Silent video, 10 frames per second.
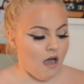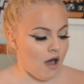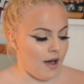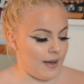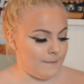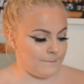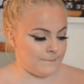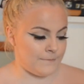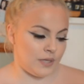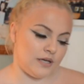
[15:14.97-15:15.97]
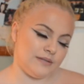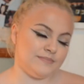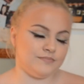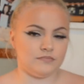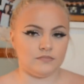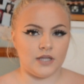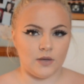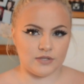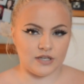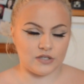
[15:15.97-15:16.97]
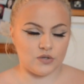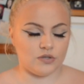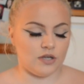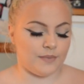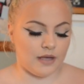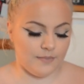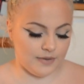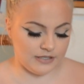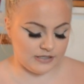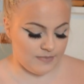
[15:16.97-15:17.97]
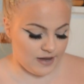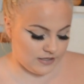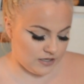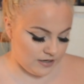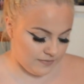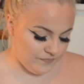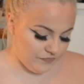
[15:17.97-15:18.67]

but there was like a short time gap, but it doesn't matter.